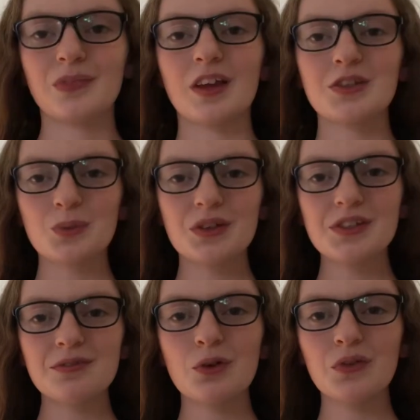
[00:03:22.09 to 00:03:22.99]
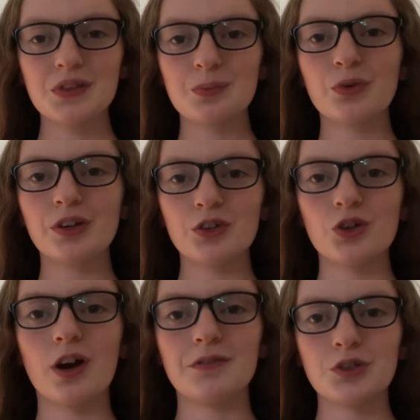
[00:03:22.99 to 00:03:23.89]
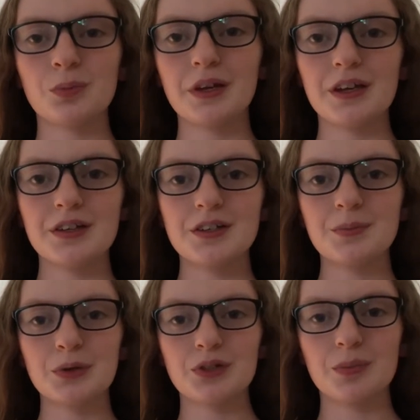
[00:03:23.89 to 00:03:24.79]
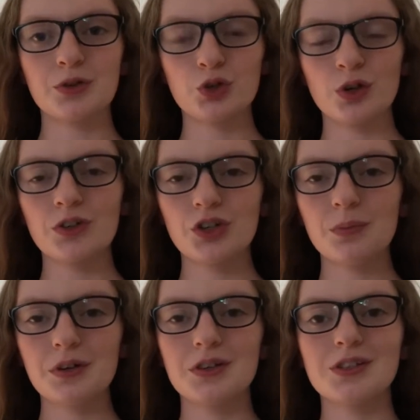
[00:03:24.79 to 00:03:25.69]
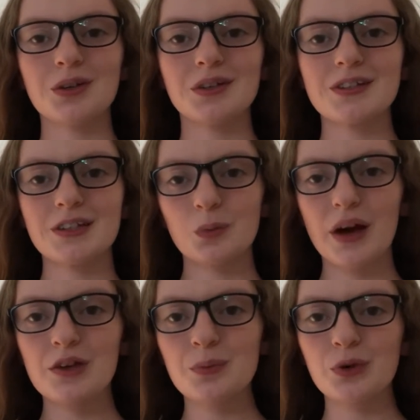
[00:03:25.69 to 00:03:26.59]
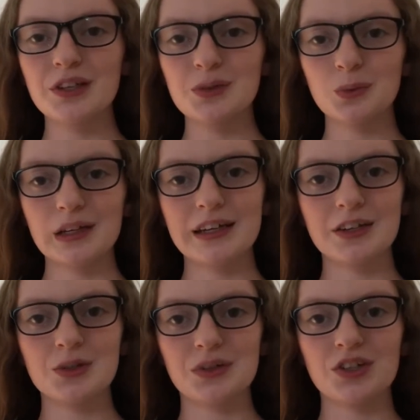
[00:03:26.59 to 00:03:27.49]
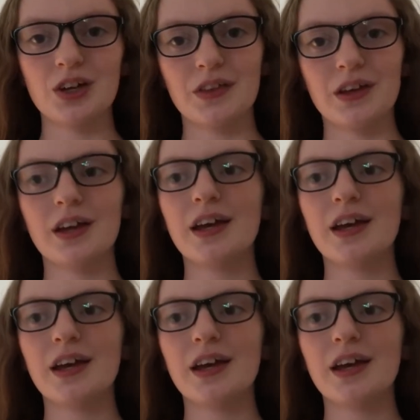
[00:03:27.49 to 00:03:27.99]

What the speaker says: So once you've got this pre-draft, you'll begin to build up a structure because you can see where your points will link to each other